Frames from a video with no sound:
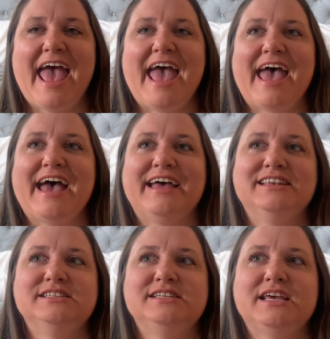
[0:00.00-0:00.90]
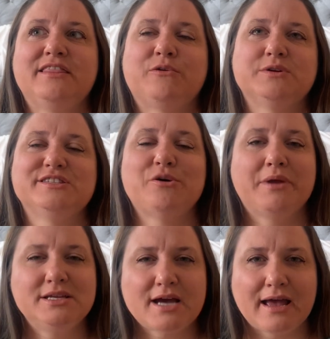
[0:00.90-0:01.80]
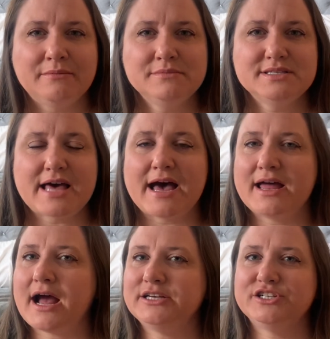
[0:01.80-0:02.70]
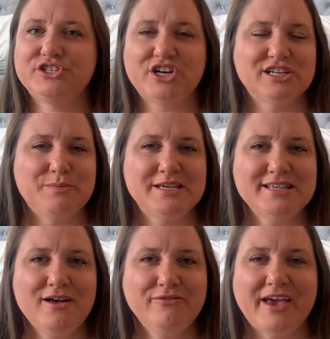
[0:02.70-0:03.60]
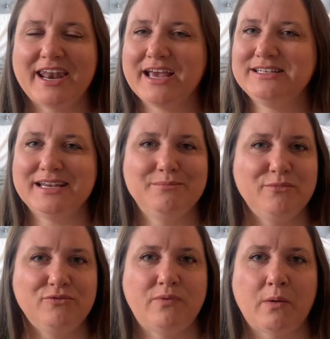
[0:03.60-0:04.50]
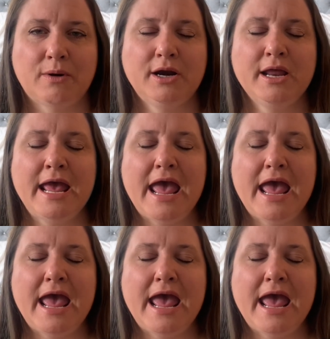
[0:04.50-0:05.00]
And there was so many times that I just judged myself and I didn't move forward.